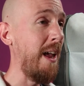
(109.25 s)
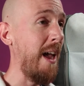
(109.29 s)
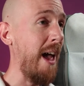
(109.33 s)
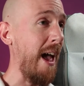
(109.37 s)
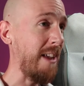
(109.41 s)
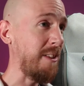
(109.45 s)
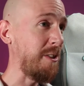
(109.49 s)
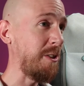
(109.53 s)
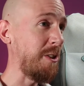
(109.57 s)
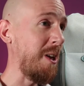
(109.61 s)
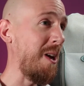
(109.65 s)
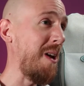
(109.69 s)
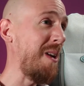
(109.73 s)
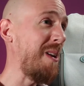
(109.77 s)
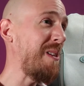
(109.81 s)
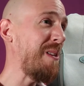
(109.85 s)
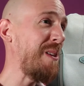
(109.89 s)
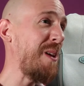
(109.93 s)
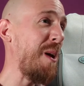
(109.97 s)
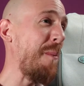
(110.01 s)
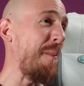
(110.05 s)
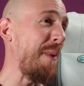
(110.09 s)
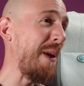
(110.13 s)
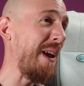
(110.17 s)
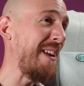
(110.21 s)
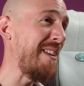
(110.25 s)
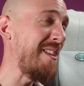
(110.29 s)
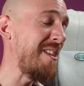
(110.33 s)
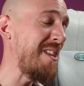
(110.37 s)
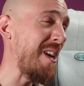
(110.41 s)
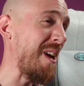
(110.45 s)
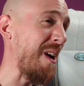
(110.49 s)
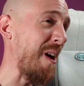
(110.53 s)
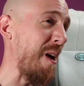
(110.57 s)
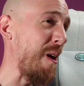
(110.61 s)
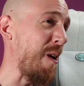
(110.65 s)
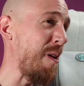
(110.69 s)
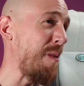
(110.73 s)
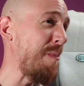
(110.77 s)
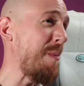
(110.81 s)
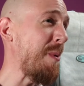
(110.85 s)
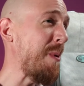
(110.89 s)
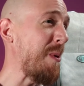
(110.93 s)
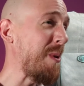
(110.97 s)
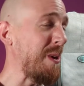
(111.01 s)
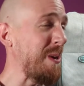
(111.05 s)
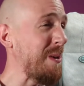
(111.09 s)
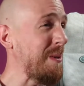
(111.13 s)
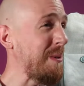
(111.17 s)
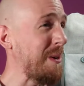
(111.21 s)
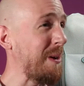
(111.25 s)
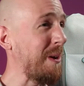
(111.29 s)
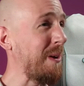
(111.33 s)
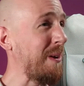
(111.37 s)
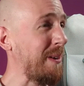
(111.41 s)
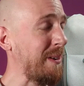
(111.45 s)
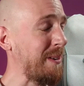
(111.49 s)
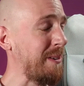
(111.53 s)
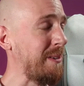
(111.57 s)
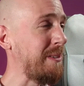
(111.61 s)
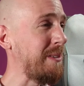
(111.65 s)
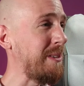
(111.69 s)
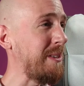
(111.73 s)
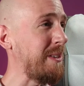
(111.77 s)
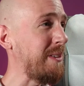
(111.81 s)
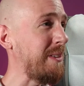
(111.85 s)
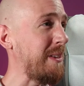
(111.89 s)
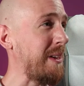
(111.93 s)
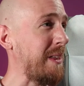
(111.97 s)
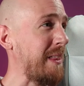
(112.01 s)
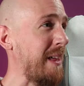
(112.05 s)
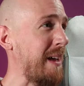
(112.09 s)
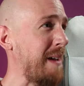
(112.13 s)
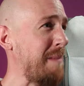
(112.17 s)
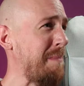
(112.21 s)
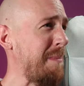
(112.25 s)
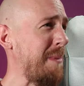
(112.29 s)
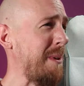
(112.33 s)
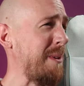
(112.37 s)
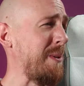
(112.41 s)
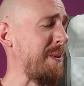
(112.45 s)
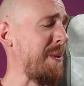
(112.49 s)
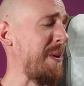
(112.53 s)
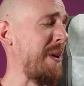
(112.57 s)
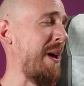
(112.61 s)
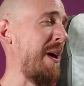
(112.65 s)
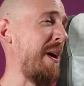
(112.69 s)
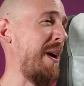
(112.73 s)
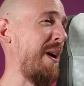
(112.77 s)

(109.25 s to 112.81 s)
external coming into your home, or you going to see them, is